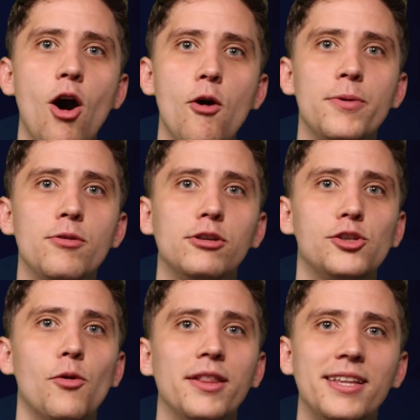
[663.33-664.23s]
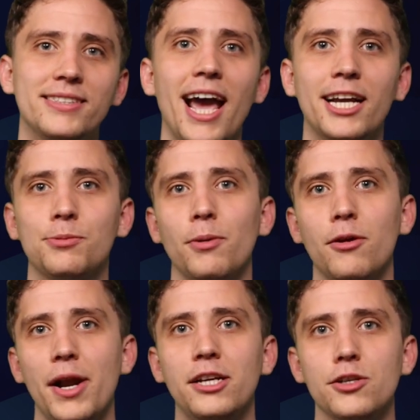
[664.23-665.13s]
hope you enjoyed this
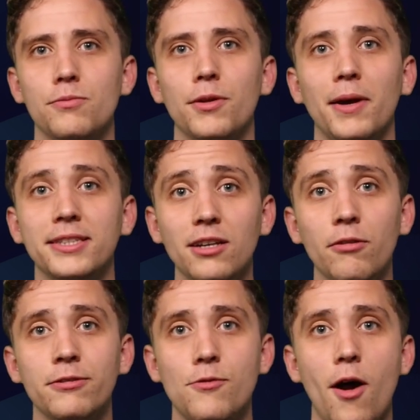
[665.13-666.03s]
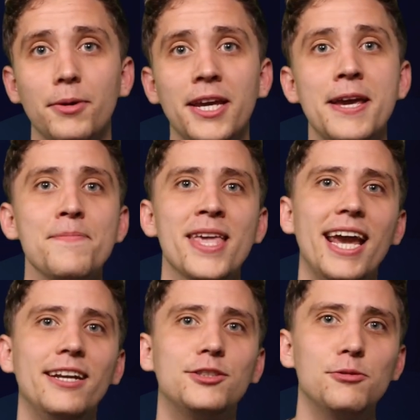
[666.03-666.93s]
exploration with myself and Robbie
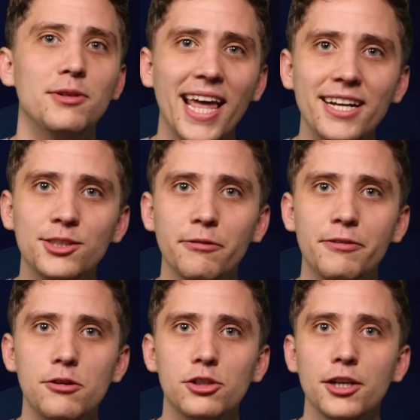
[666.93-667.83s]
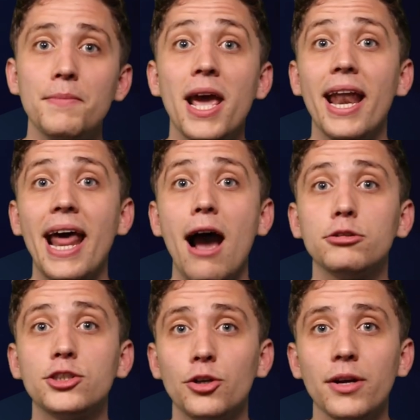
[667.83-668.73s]
into laser fusion and how
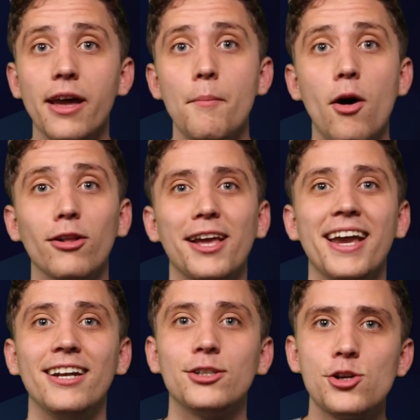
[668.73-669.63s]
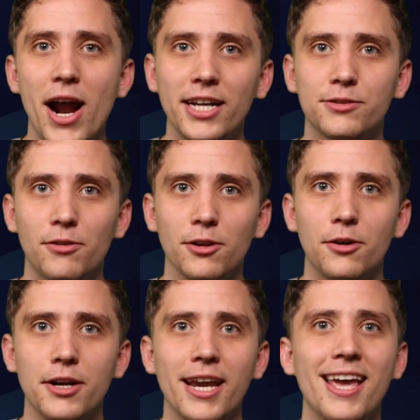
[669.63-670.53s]
surrogate modeling and transfer
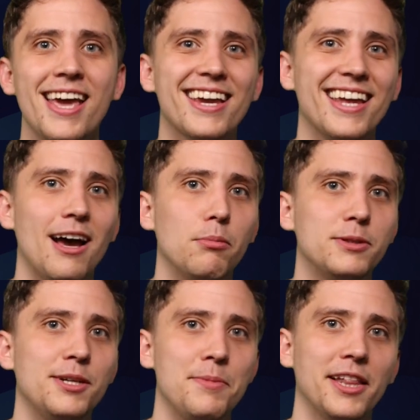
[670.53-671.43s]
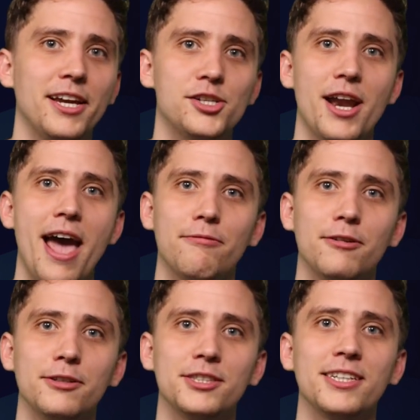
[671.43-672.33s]
learning can help simulation
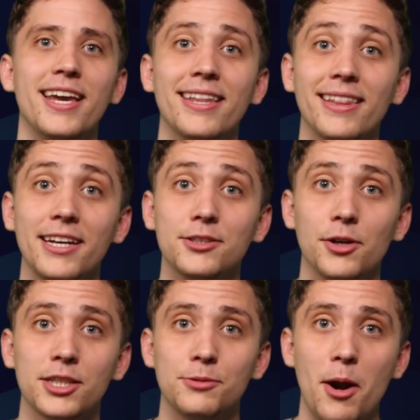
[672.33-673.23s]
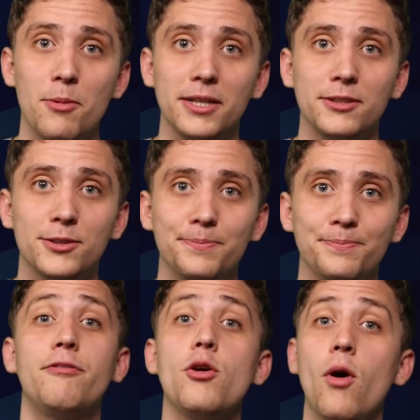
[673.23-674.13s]
efforts in laser experiments.
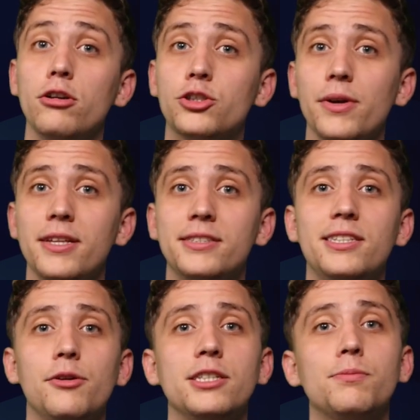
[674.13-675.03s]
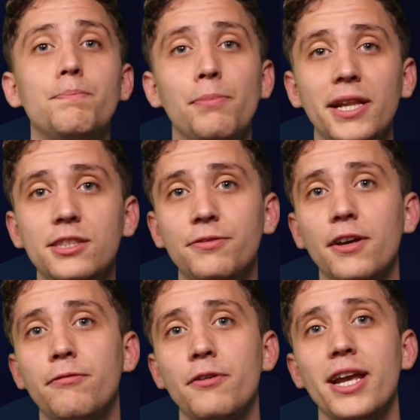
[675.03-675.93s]
If you are enjoying this series, please
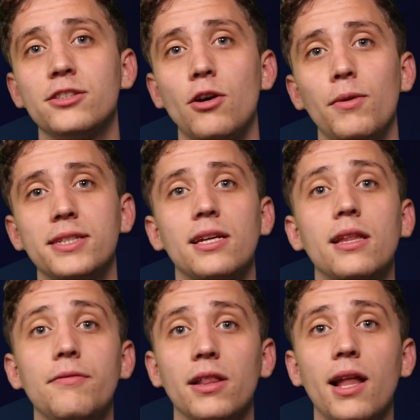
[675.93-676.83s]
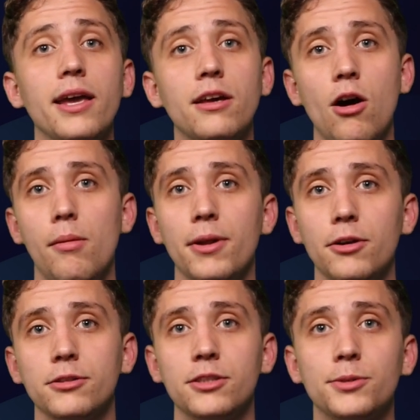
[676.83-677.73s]
feel free as always to leave a like, comment,
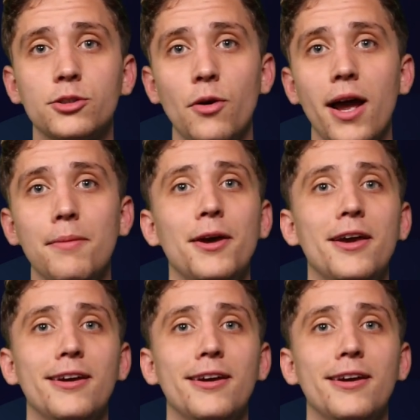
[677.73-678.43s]
or subscribe.